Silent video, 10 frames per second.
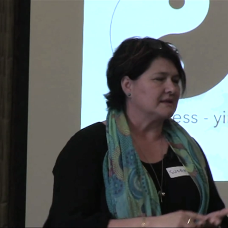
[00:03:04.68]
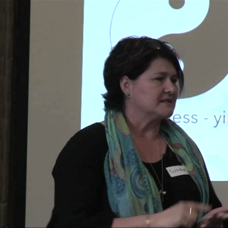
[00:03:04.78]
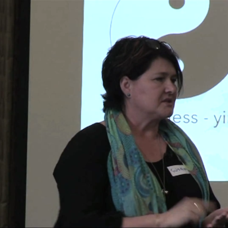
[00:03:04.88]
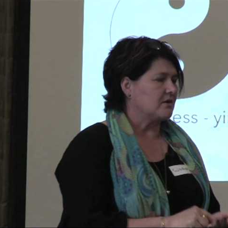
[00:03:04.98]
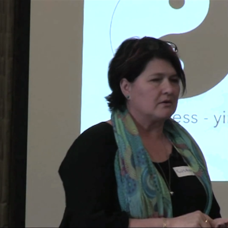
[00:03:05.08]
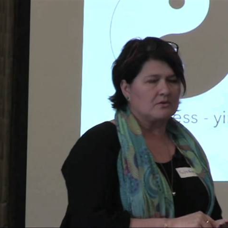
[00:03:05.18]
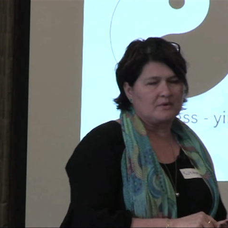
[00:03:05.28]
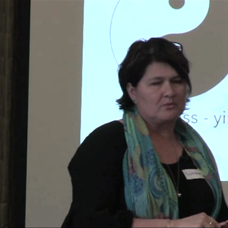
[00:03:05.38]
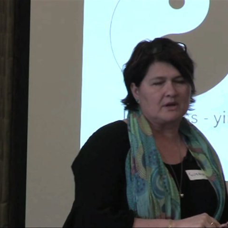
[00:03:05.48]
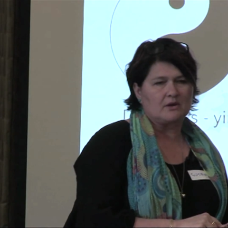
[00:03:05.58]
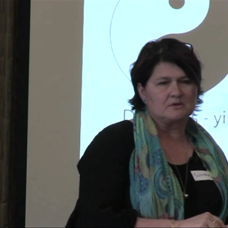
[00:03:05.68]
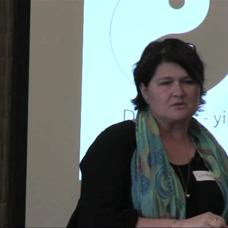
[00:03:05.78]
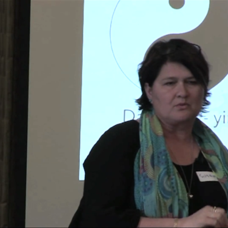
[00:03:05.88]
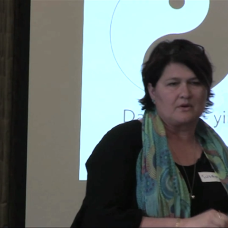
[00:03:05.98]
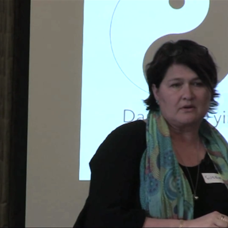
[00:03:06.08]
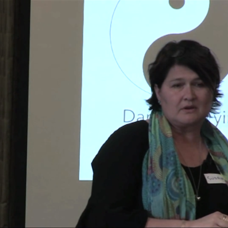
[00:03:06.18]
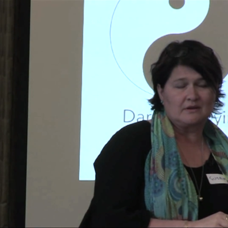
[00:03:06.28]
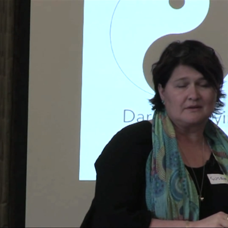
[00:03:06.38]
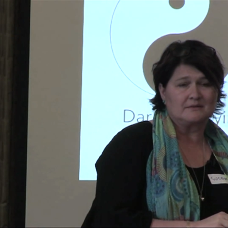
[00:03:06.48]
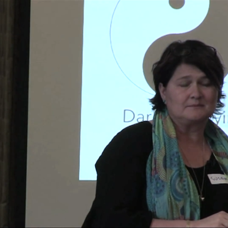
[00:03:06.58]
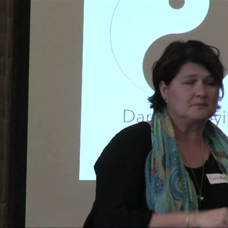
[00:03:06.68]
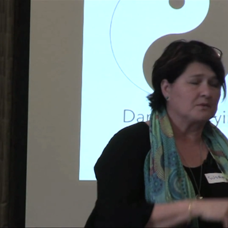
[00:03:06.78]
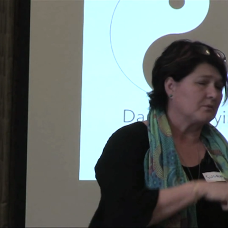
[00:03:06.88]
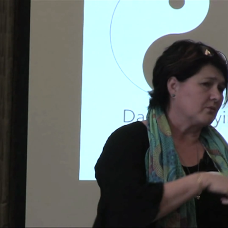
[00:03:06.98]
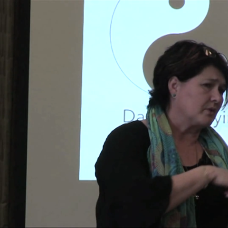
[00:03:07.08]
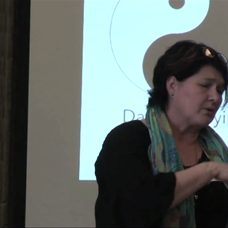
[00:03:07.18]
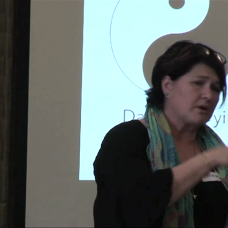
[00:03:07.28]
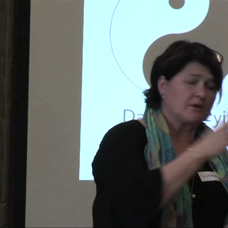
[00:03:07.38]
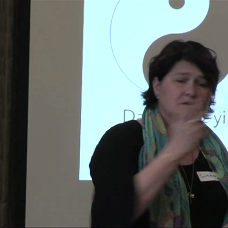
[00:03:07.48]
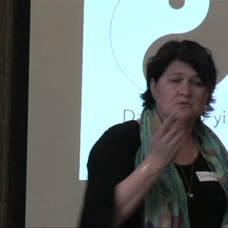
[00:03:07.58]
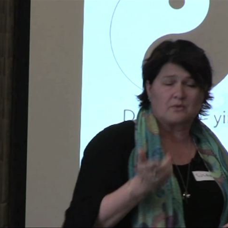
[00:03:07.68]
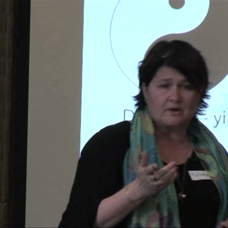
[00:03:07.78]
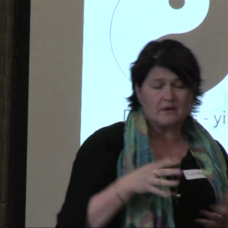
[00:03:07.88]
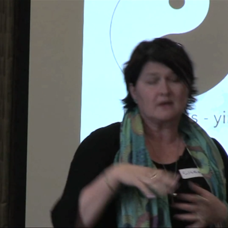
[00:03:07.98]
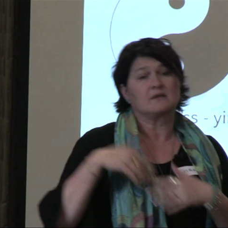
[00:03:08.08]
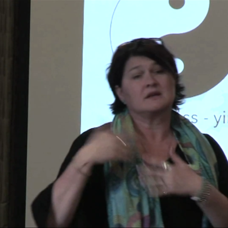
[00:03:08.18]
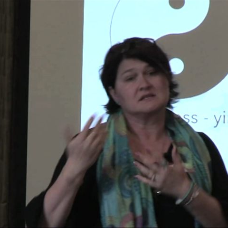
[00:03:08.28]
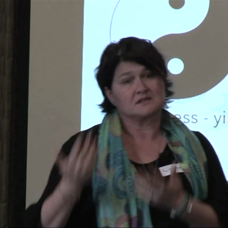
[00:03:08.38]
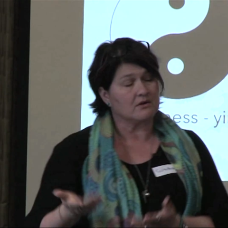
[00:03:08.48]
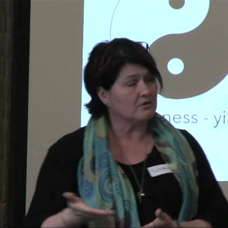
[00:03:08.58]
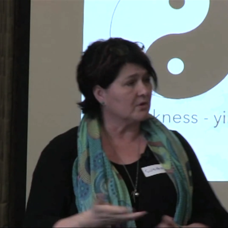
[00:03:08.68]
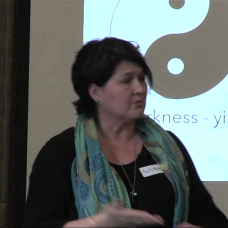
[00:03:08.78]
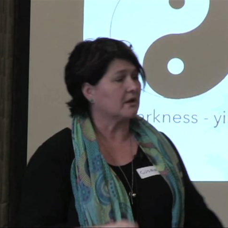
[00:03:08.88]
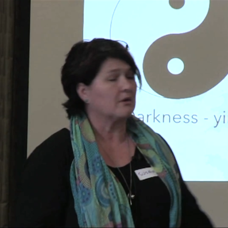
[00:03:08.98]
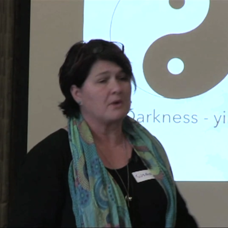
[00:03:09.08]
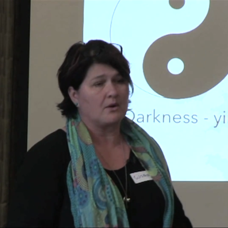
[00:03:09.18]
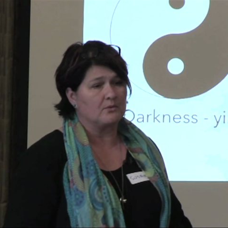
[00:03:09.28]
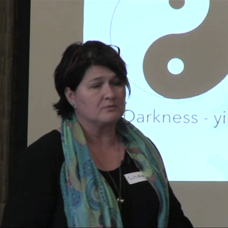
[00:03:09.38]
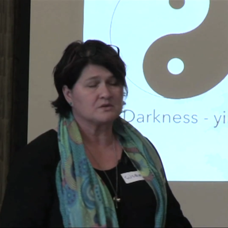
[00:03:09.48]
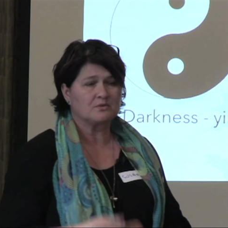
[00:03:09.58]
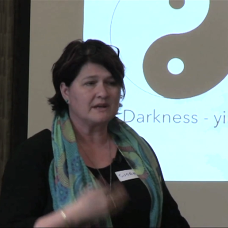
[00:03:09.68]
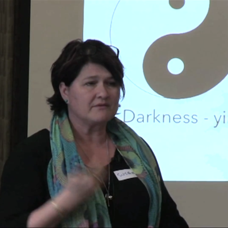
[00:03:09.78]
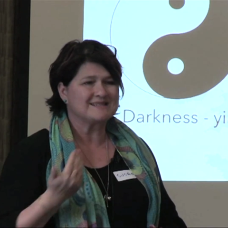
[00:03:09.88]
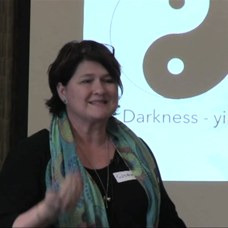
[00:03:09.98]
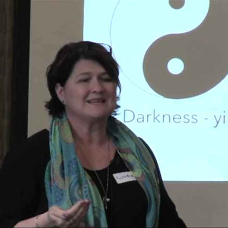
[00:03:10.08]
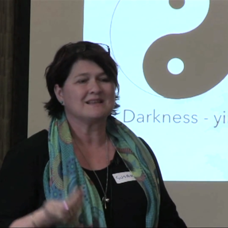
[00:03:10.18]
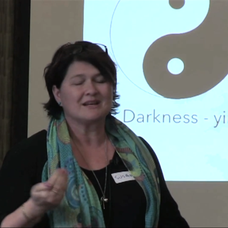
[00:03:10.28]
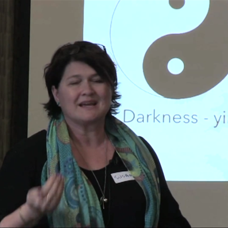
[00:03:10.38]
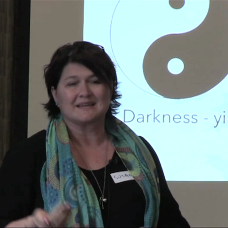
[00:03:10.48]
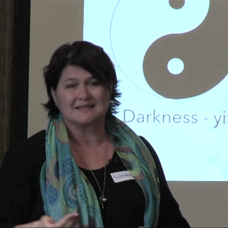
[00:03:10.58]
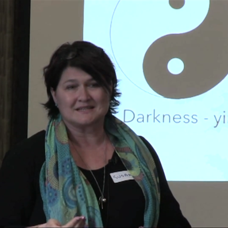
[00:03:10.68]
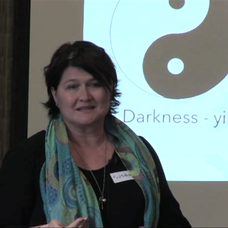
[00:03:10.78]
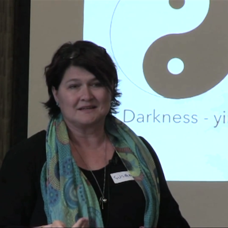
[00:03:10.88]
it's dark when we go to work. We go to work and it's dark when we come home, so we never see the light.